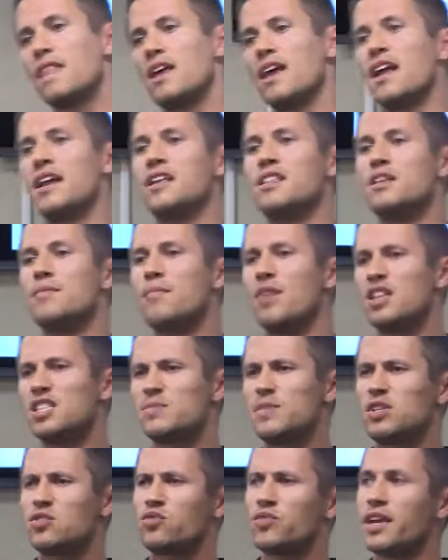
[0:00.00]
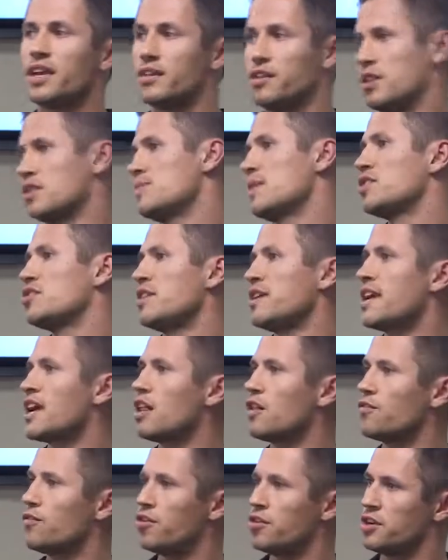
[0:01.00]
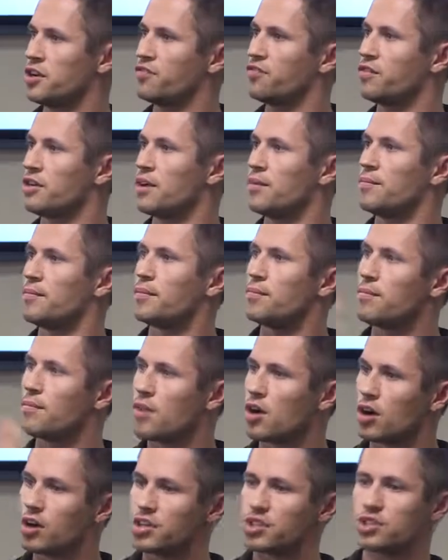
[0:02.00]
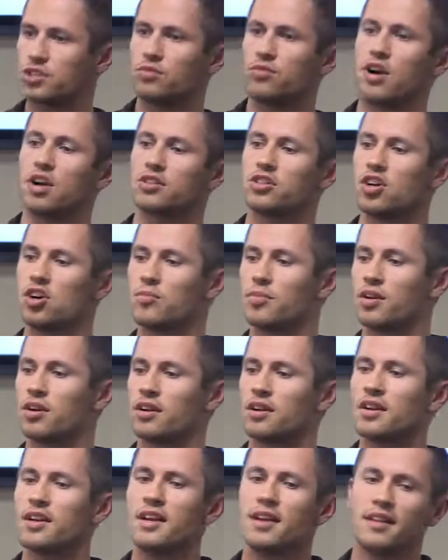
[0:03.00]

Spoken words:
And in the months between, especially in California, from March to October,